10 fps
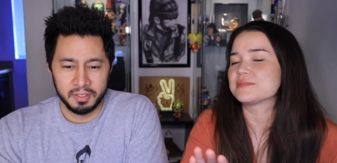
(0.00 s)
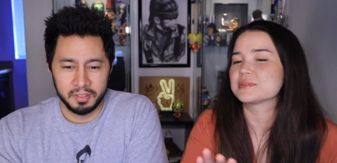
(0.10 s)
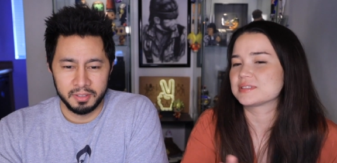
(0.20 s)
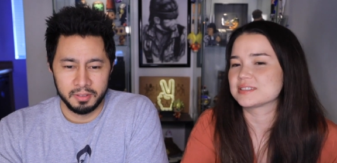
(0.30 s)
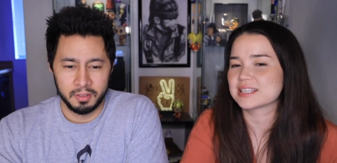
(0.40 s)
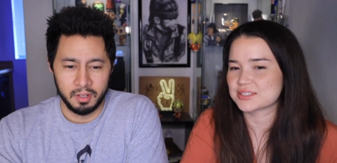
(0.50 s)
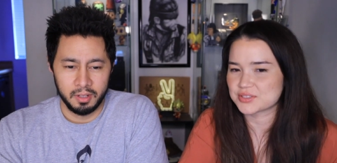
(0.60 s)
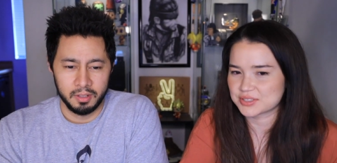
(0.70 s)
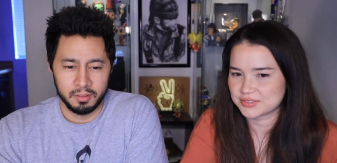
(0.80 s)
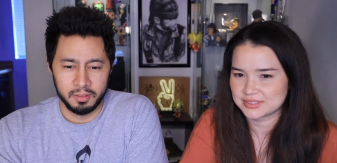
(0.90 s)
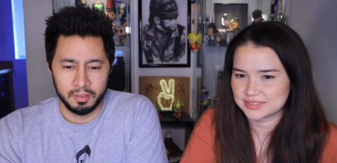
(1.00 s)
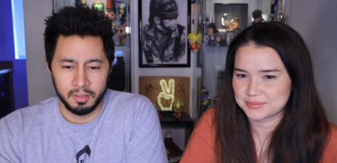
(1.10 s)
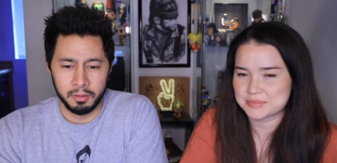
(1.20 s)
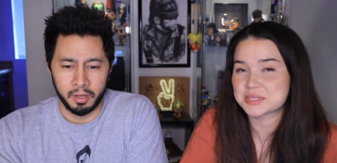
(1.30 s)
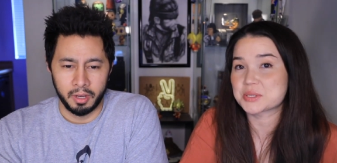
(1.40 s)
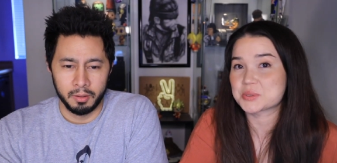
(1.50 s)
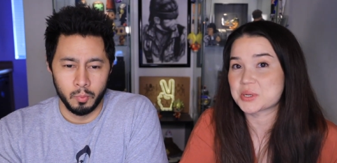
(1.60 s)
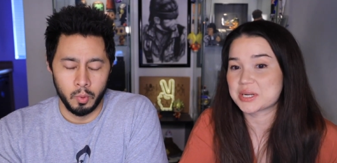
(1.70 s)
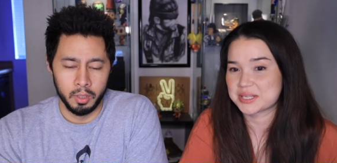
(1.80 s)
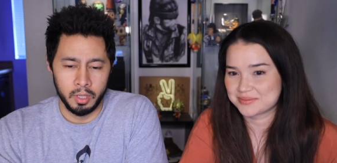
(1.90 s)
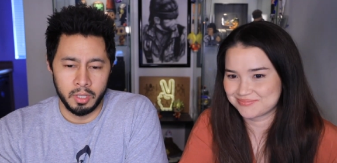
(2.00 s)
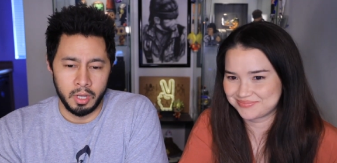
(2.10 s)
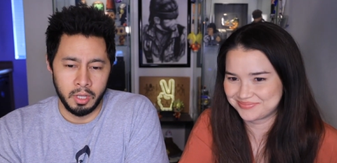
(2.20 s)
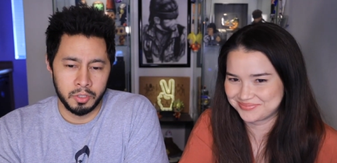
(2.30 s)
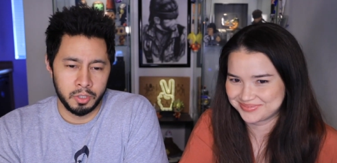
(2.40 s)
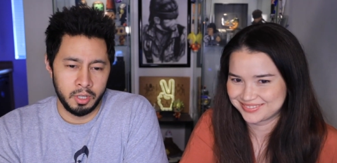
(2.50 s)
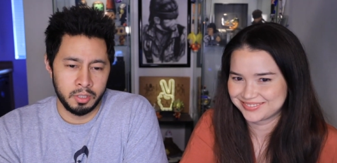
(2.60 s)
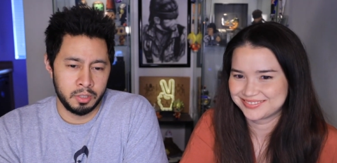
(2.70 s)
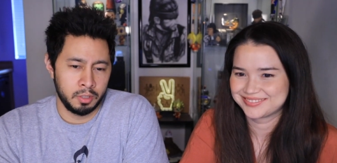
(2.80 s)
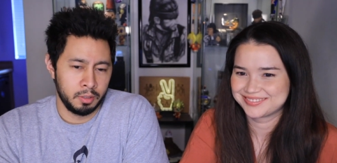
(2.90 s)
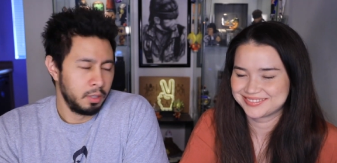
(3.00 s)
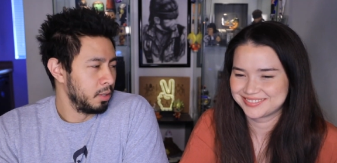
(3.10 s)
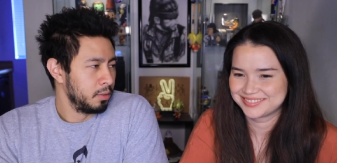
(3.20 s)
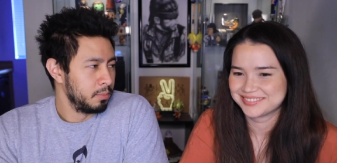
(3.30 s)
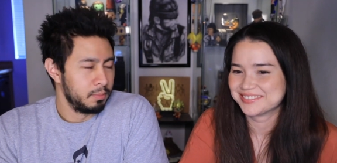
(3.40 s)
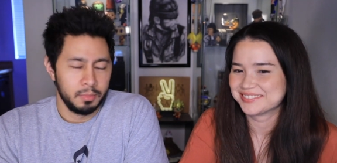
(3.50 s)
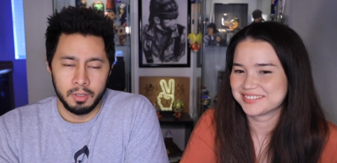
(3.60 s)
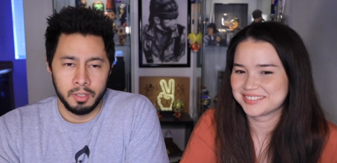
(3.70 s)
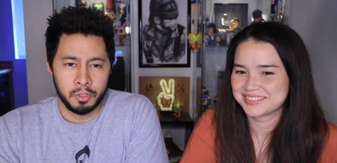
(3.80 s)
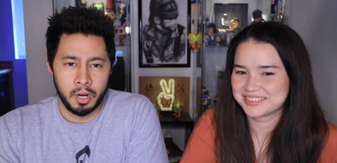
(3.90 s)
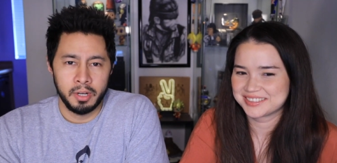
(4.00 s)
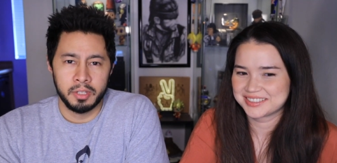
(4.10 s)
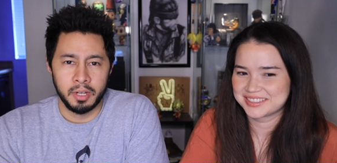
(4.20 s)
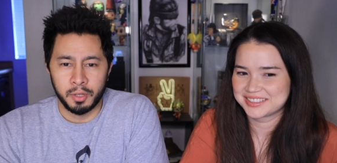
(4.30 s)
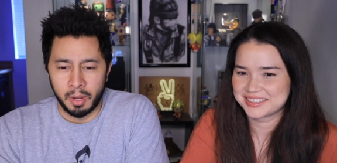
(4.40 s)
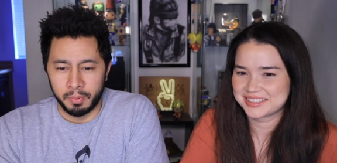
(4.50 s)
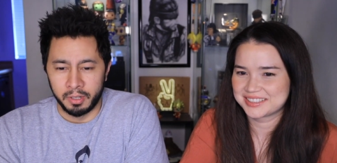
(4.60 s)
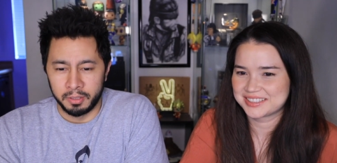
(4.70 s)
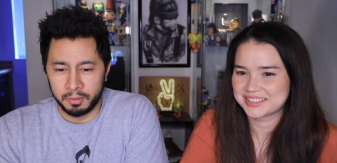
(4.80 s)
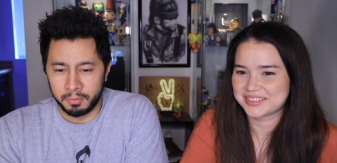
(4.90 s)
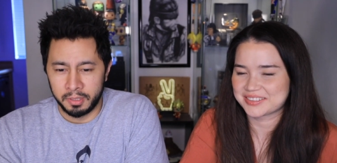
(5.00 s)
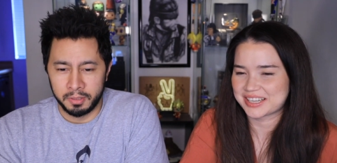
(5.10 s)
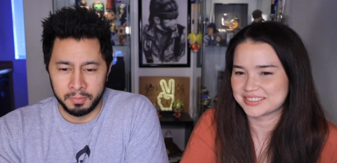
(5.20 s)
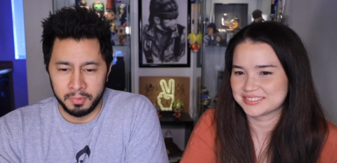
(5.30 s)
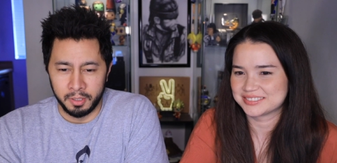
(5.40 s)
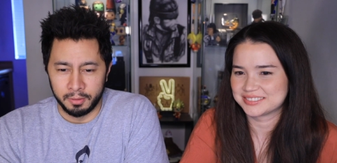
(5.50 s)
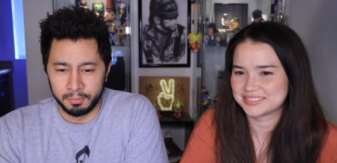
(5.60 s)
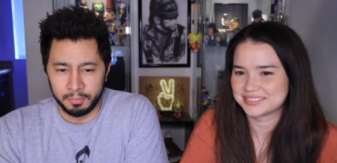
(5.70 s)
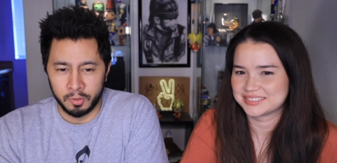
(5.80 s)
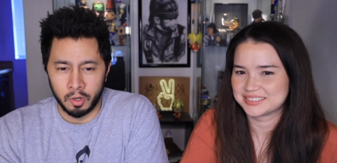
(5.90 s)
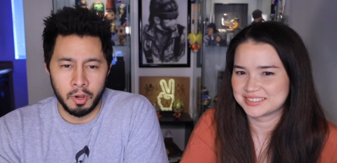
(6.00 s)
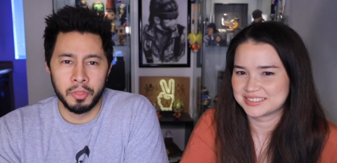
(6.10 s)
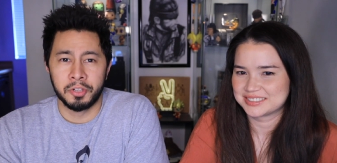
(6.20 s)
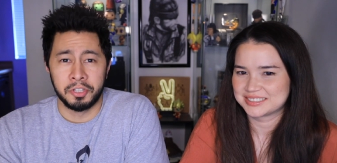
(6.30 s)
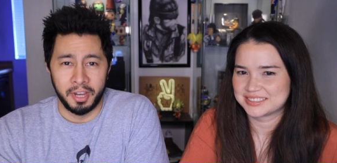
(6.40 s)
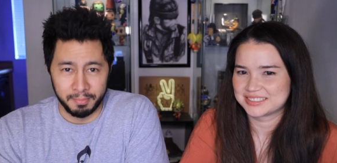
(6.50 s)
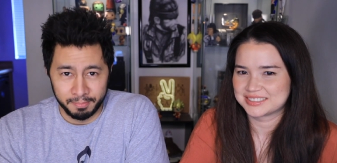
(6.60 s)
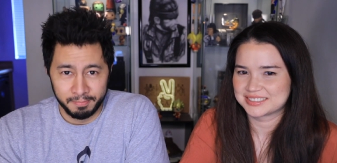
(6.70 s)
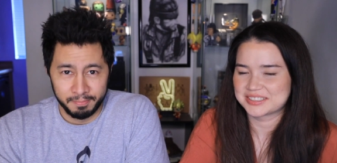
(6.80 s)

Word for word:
Speaker 1: anyone. That's all.
Speaker 2: Okay. So well, it, it's it's it's Chinese and Japanese because okay. you know they're all the same.